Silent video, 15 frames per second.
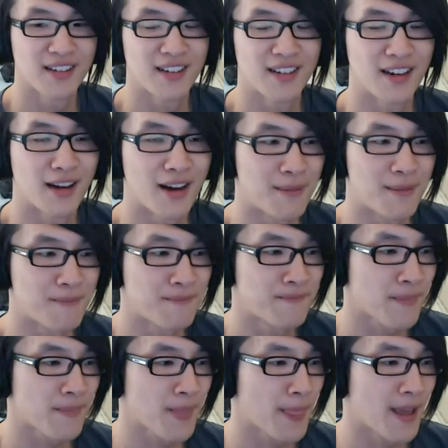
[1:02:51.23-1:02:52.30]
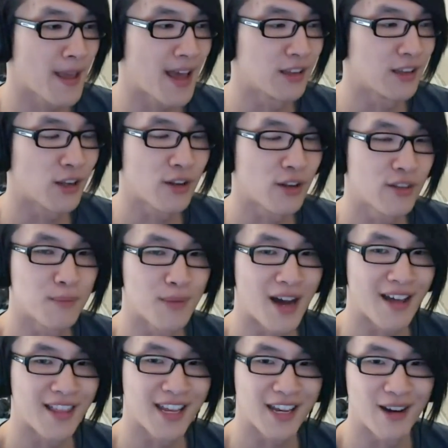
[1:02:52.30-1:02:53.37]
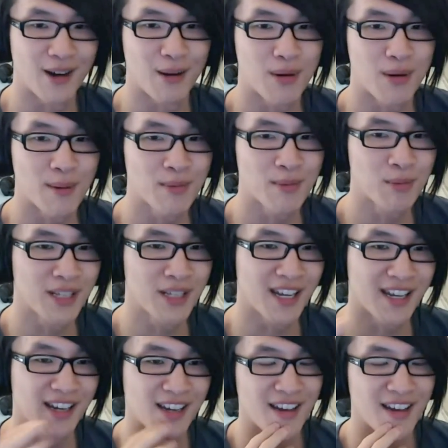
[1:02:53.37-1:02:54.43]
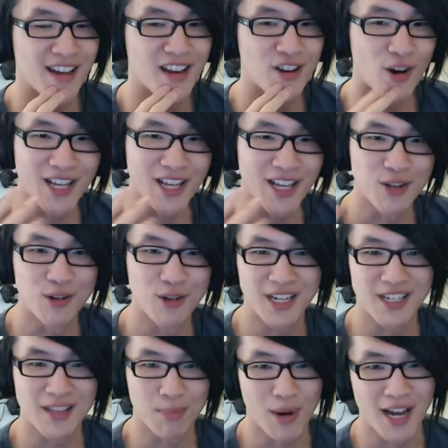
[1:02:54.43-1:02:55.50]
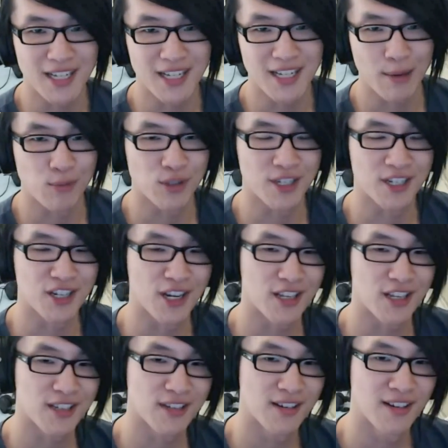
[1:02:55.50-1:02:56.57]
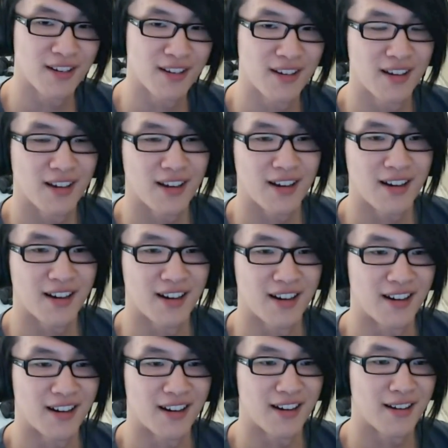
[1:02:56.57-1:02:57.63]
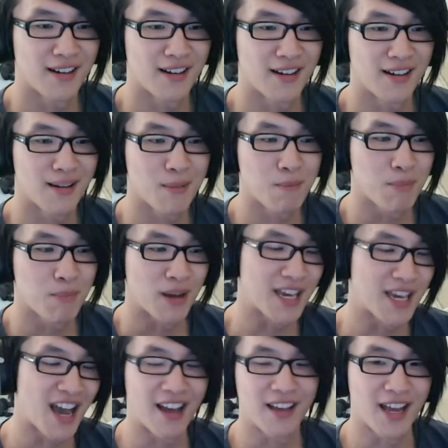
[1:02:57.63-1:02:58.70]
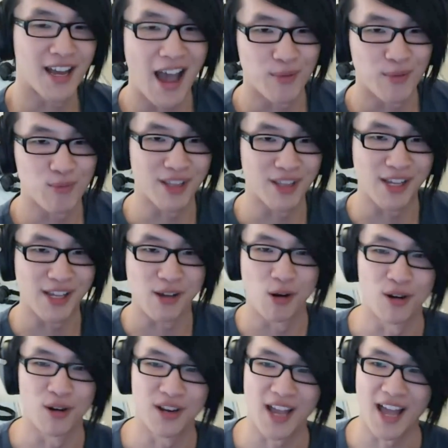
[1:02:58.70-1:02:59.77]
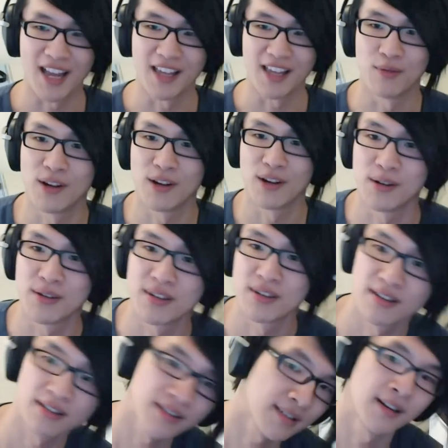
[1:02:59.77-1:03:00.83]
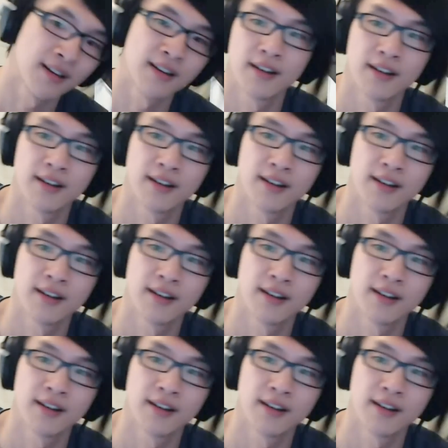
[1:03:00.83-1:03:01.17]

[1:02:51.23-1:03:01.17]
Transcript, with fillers: Um, and a lot of them, I think, are probably not as good as the price tag would suggest. Uh, but yeah, again, I haven't really heard any of those. So